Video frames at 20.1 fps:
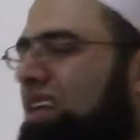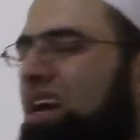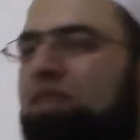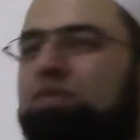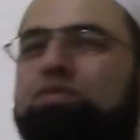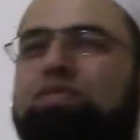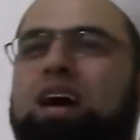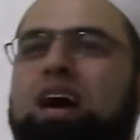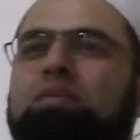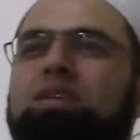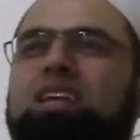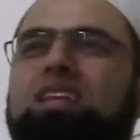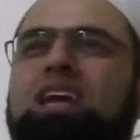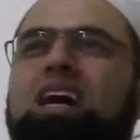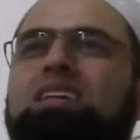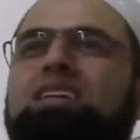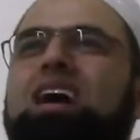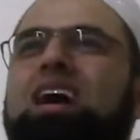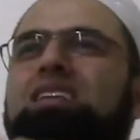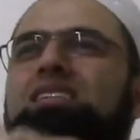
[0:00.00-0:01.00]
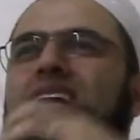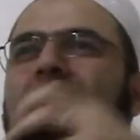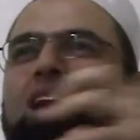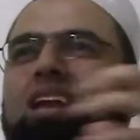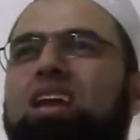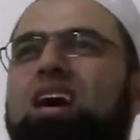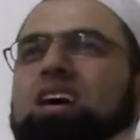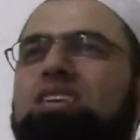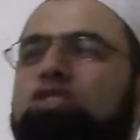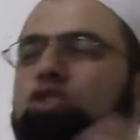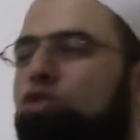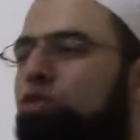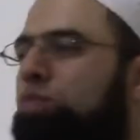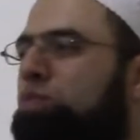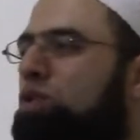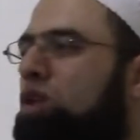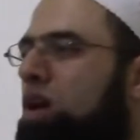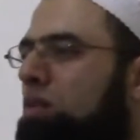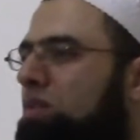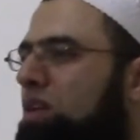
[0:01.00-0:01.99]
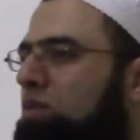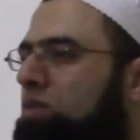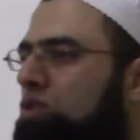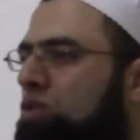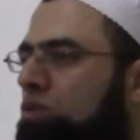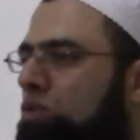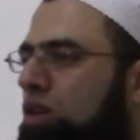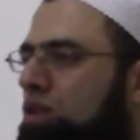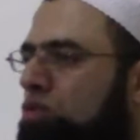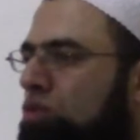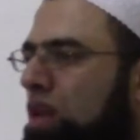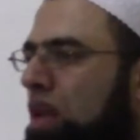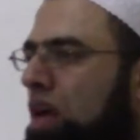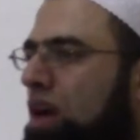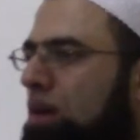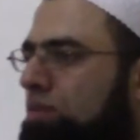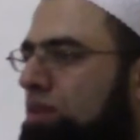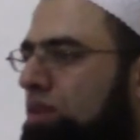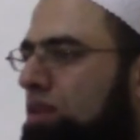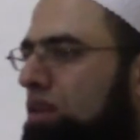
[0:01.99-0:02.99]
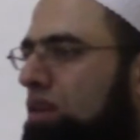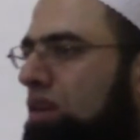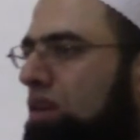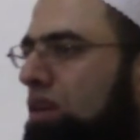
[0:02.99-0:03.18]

a family that has a lot of problems, what will happen?